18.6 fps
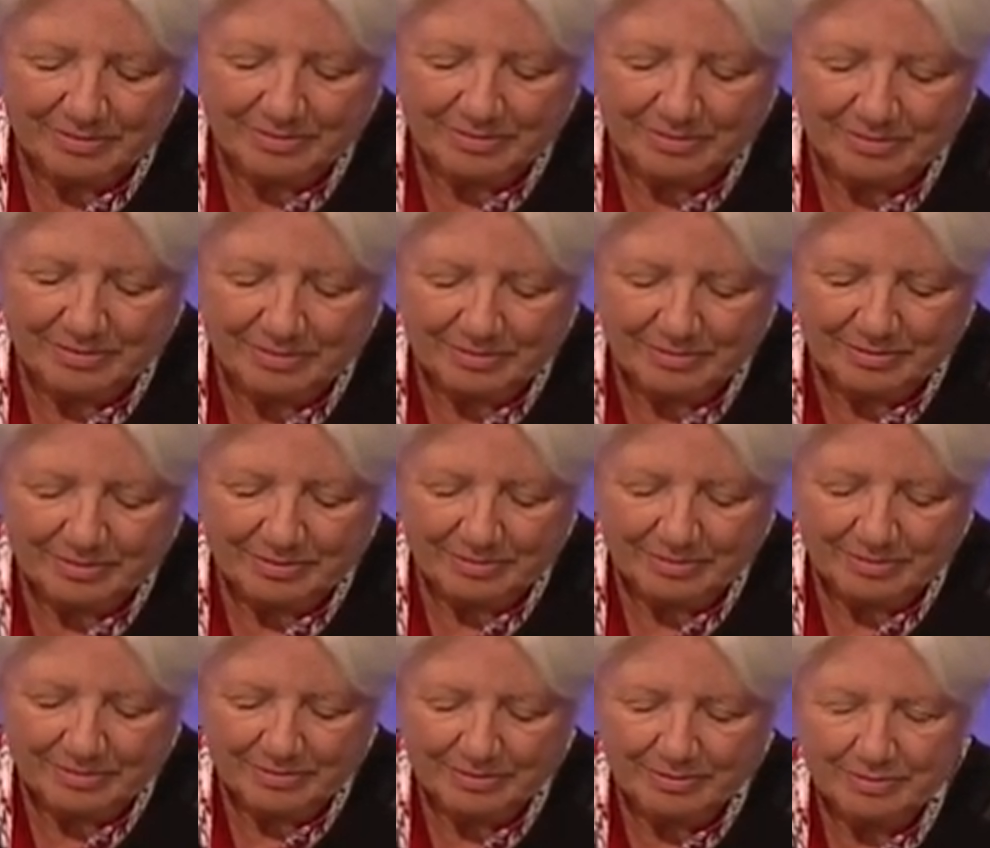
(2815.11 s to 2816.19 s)

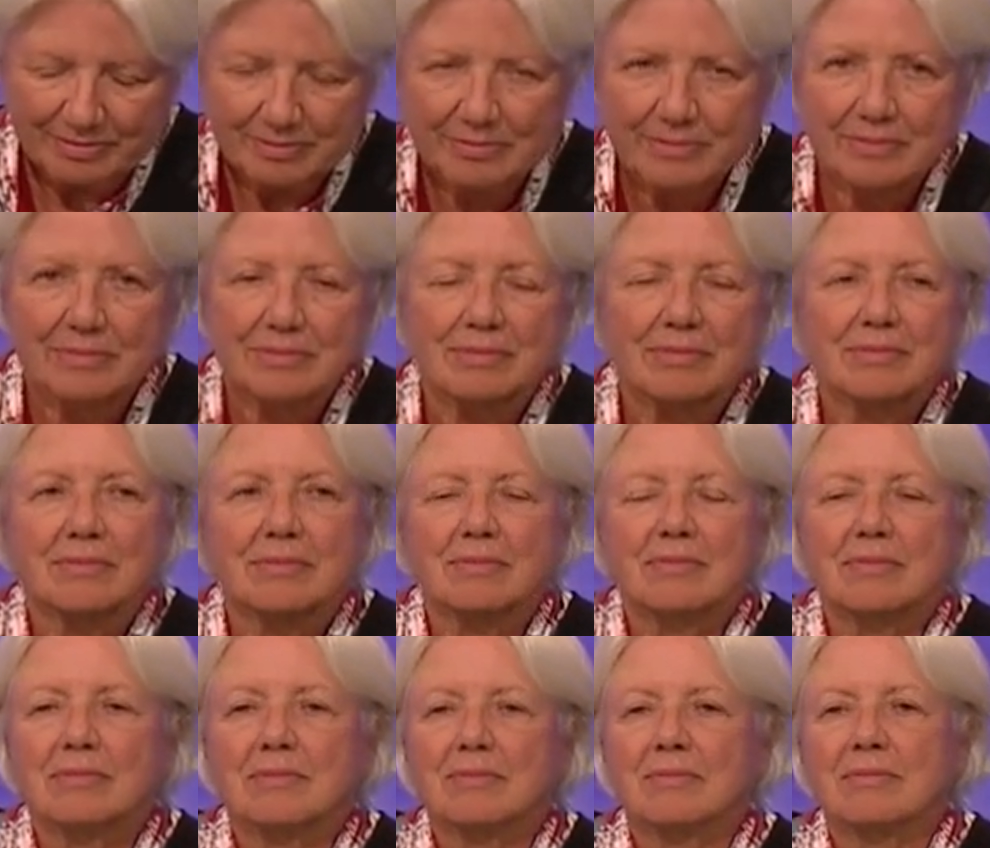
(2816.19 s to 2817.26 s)

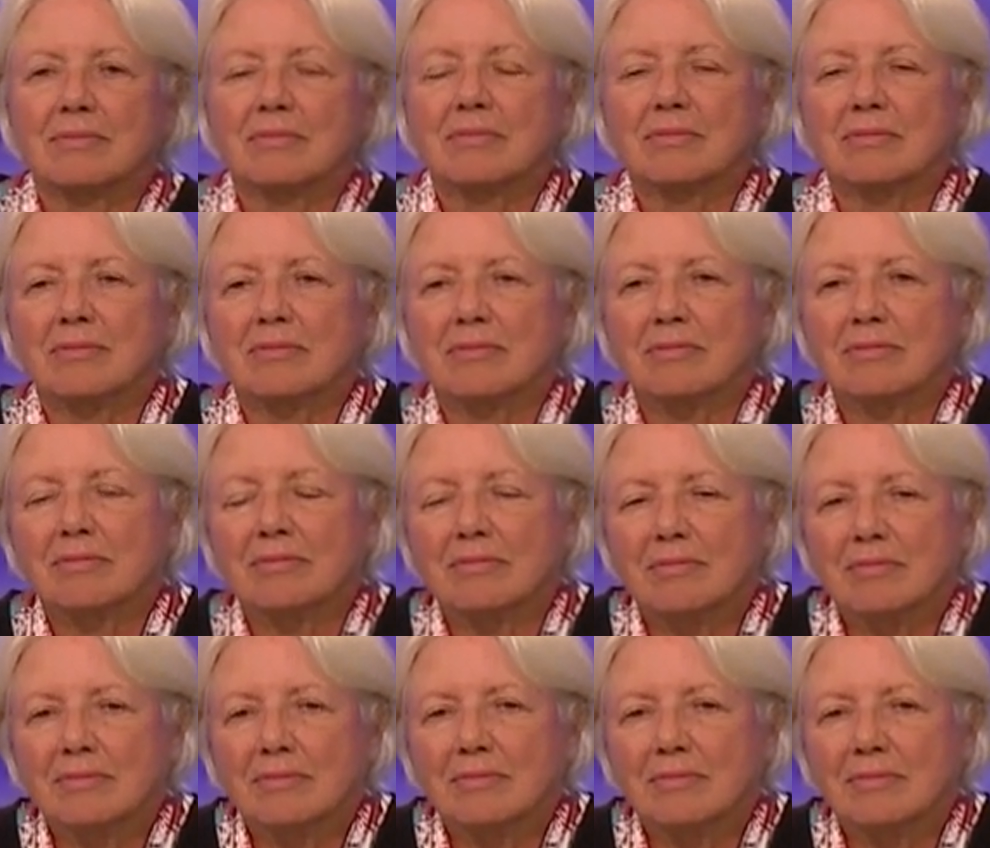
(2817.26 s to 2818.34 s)

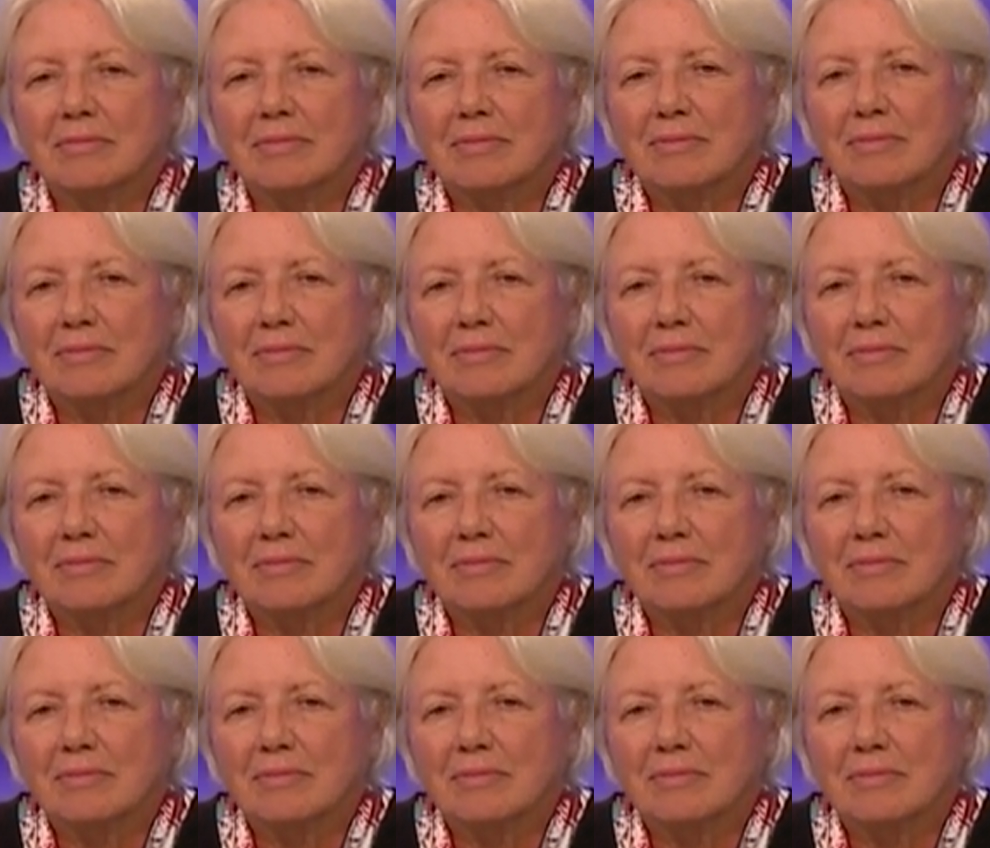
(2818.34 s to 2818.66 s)
(silent)